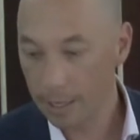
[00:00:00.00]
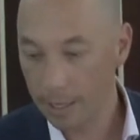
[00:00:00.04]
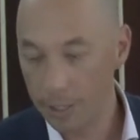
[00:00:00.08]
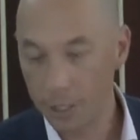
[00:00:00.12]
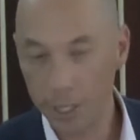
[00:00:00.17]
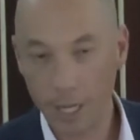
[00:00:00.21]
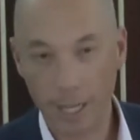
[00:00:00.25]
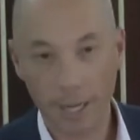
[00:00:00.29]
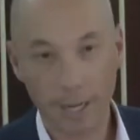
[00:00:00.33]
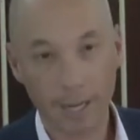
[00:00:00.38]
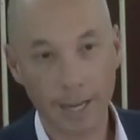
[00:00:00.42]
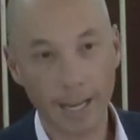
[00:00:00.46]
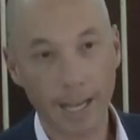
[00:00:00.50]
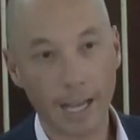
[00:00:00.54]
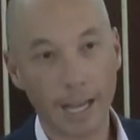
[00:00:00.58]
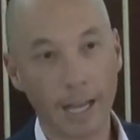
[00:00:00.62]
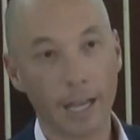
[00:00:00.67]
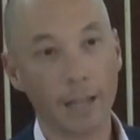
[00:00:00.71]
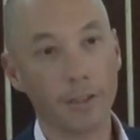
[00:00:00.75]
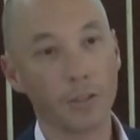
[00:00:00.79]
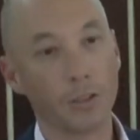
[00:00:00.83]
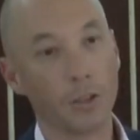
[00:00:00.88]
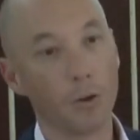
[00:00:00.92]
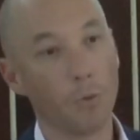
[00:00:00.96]

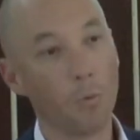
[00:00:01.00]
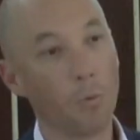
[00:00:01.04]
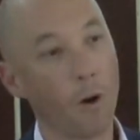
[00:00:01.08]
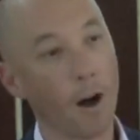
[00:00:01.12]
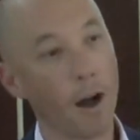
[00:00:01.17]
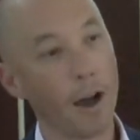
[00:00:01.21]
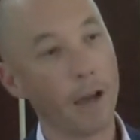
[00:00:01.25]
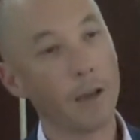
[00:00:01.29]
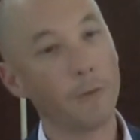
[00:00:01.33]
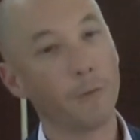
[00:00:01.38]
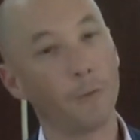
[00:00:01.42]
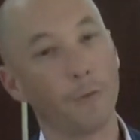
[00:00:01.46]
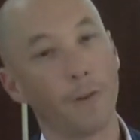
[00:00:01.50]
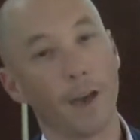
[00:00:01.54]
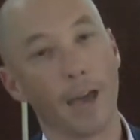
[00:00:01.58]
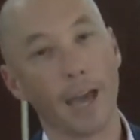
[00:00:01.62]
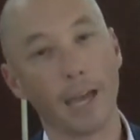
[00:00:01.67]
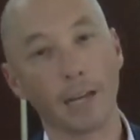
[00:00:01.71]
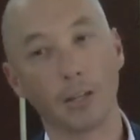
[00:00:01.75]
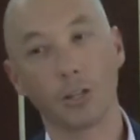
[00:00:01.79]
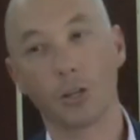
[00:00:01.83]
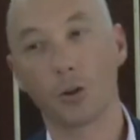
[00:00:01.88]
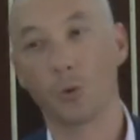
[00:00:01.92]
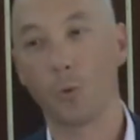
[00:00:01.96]
Jedidah, the wife
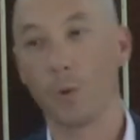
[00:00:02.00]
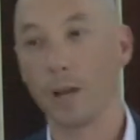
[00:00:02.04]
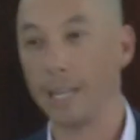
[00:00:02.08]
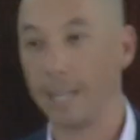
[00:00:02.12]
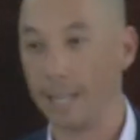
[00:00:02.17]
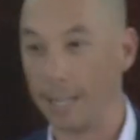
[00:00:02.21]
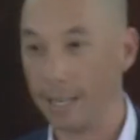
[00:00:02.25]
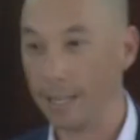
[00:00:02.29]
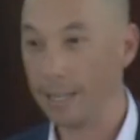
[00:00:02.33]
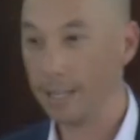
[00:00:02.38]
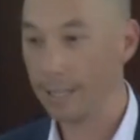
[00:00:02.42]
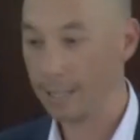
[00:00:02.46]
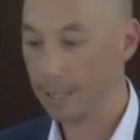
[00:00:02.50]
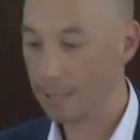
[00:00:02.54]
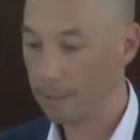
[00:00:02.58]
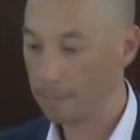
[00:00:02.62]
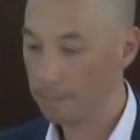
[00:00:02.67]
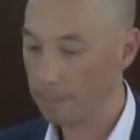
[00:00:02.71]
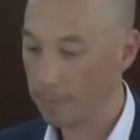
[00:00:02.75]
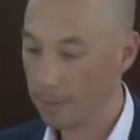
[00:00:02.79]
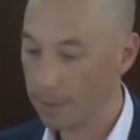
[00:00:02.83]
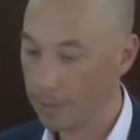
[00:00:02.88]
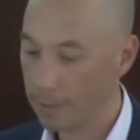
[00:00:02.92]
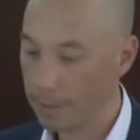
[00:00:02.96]
and queen
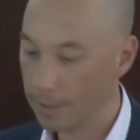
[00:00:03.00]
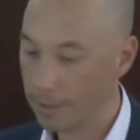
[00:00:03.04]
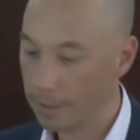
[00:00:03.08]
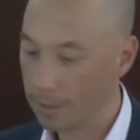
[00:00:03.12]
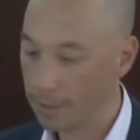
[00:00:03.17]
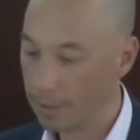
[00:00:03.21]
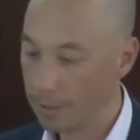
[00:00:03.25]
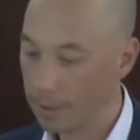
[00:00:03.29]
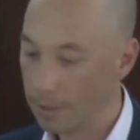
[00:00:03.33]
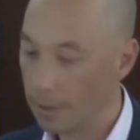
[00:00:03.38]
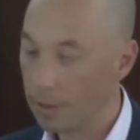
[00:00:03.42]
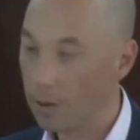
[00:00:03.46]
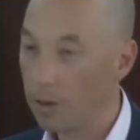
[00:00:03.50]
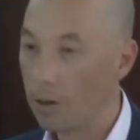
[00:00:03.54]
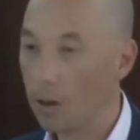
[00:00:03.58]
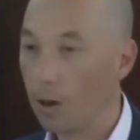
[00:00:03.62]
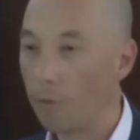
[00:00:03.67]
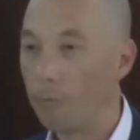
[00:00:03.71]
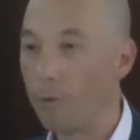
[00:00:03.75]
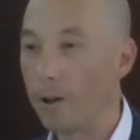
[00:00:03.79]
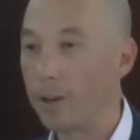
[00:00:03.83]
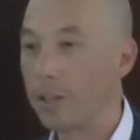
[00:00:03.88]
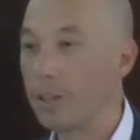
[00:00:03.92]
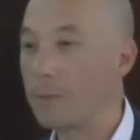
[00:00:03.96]

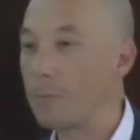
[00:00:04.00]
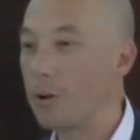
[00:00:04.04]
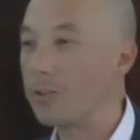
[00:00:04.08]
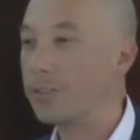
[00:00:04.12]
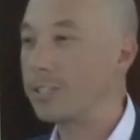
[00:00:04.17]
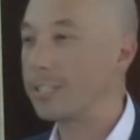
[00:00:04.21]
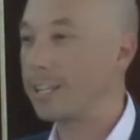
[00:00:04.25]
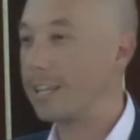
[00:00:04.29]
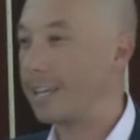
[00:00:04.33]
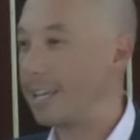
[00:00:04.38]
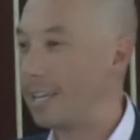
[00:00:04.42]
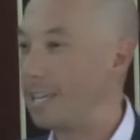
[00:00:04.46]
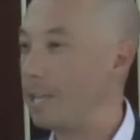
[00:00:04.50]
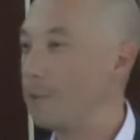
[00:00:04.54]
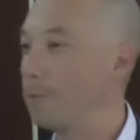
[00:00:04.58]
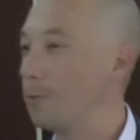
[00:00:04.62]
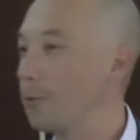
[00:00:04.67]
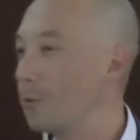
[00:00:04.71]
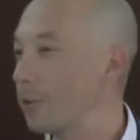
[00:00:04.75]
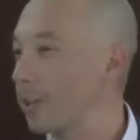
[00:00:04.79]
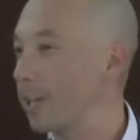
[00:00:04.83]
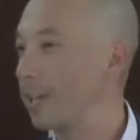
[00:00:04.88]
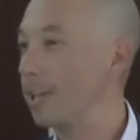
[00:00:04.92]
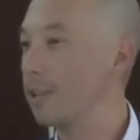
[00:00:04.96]
of one of the most
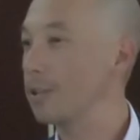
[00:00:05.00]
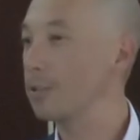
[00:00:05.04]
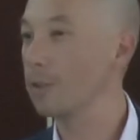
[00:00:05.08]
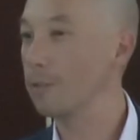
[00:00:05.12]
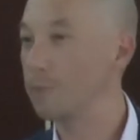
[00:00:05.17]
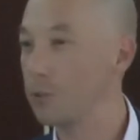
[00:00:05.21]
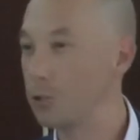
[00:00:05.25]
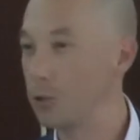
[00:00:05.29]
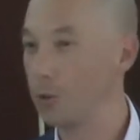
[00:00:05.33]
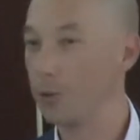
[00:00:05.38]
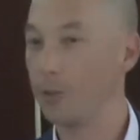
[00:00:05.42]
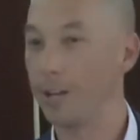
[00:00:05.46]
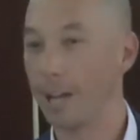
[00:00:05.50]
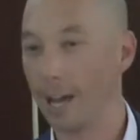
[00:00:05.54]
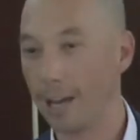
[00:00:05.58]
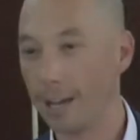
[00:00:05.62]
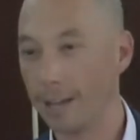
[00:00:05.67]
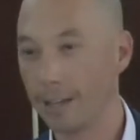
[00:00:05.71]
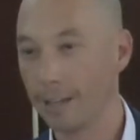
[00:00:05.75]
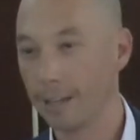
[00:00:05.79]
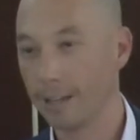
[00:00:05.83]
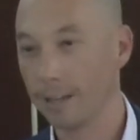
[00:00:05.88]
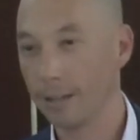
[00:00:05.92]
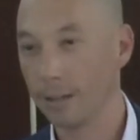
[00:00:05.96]
evil kings of
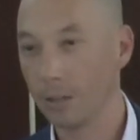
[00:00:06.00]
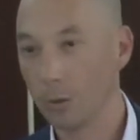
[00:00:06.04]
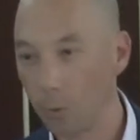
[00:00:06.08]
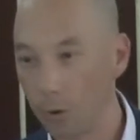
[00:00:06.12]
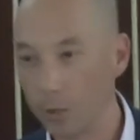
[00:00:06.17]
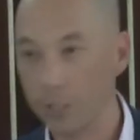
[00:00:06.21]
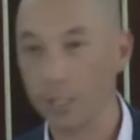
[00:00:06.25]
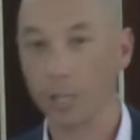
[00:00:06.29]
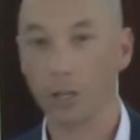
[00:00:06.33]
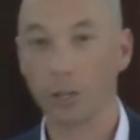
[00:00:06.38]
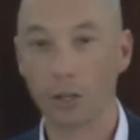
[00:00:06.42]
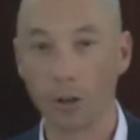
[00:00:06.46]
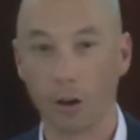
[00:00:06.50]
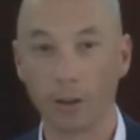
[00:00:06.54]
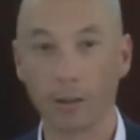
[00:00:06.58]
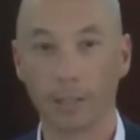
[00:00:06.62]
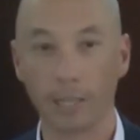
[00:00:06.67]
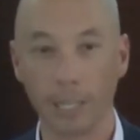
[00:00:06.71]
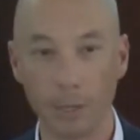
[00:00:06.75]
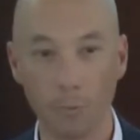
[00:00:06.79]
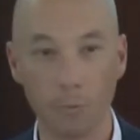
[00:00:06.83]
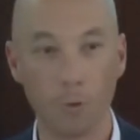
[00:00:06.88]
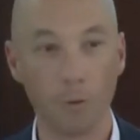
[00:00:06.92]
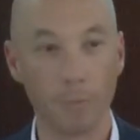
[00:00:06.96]
Judah was a
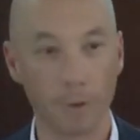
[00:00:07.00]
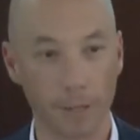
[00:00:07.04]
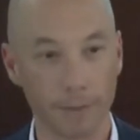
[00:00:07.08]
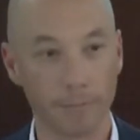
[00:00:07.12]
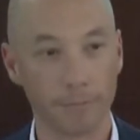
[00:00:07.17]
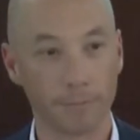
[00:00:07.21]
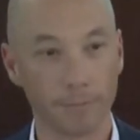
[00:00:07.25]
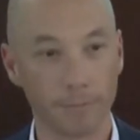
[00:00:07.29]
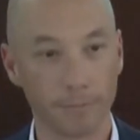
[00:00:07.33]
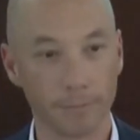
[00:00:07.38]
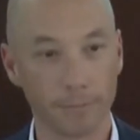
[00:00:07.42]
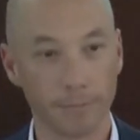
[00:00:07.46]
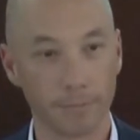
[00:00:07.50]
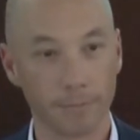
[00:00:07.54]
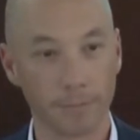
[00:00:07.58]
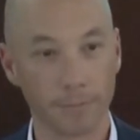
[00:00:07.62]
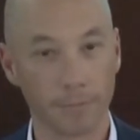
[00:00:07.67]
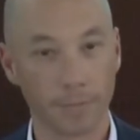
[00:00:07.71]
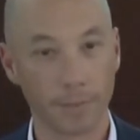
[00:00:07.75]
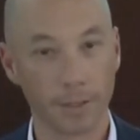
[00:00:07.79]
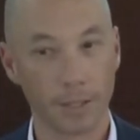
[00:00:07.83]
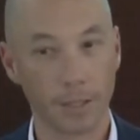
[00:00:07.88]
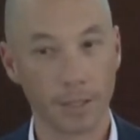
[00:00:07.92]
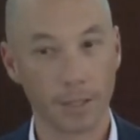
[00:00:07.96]
godly woman.
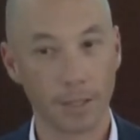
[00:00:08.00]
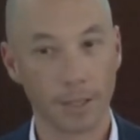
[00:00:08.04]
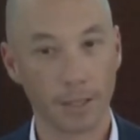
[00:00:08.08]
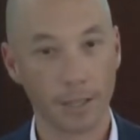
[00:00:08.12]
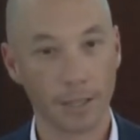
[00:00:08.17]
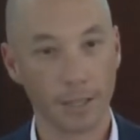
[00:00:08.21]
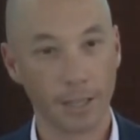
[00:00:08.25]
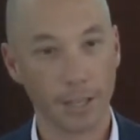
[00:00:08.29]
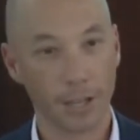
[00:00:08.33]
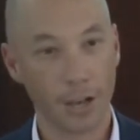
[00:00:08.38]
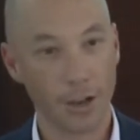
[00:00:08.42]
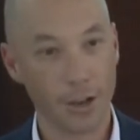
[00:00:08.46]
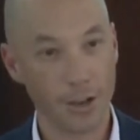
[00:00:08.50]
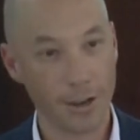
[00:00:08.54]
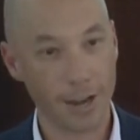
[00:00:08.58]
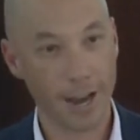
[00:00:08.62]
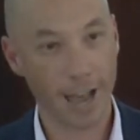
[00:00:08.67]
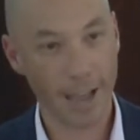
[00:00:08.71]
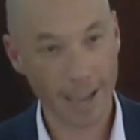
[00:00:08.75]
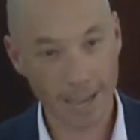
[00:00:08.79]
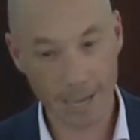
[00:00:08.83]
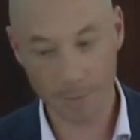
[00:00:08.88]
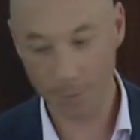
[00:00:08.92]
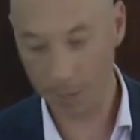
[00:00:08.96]
Her
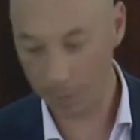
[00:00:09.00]
name,